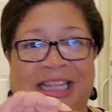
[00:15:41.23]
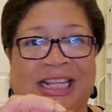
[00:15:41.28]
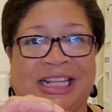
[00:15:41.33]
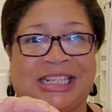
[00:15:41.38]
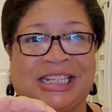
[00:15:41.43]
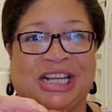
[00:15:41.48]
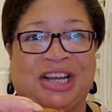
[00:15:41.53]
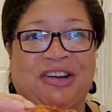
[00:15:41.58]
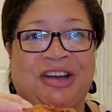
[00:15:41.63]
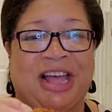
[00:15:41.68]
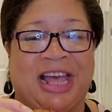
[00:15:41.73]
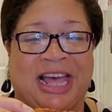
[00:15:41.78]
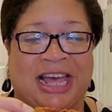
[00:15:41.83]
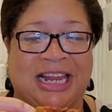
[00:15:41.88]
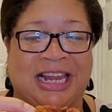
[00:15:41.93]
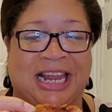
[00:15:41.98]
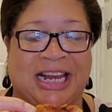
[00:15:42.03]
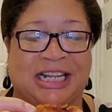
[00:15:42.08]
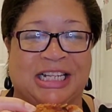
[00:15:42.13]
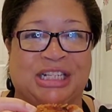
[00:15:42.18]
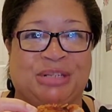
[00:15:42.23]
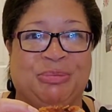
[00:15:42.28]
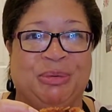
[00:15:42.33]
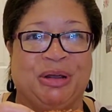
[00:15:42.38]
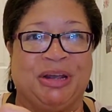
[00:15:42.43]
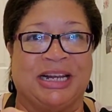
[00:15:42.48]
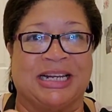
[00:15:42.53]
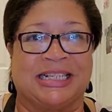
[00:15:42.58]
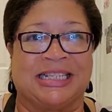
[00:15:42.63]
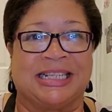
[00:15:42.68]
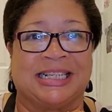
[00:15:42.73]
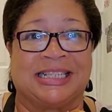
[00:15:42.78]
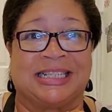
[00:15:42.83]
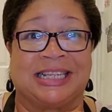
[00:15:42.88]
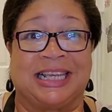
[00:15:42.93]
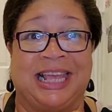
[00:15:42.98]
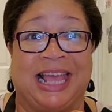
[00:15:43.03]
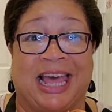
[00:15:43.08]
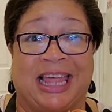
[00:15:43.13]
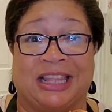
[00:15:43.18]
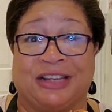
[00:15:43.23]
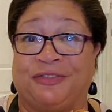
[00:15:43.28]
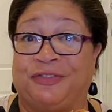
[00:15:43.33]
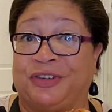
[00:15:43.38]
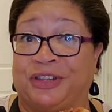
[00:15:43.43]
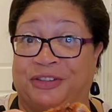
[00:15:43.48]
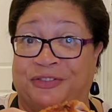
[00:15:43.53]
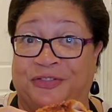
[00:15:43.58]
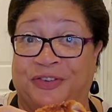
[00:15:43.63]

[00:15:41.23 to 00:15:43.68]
Let's go ahead and experience this together for the